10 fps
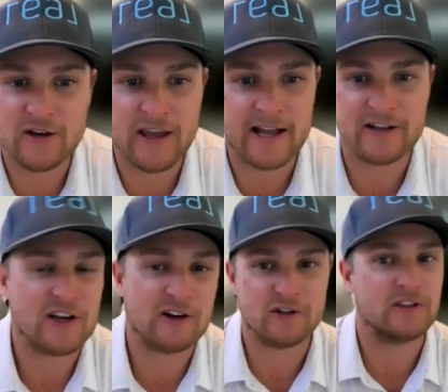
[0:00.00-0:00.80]
you can't just
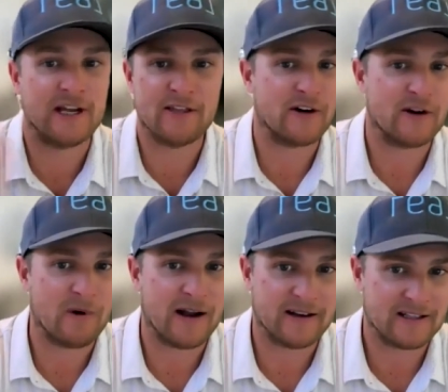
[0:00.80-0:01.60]
go do
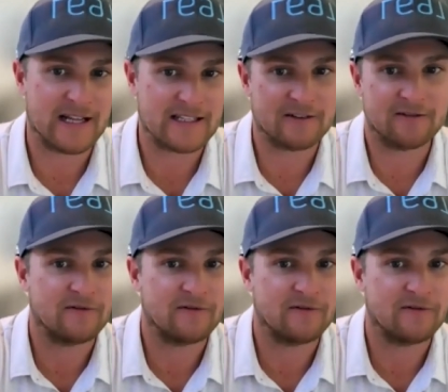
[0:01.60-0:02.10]
1031 because that's gonna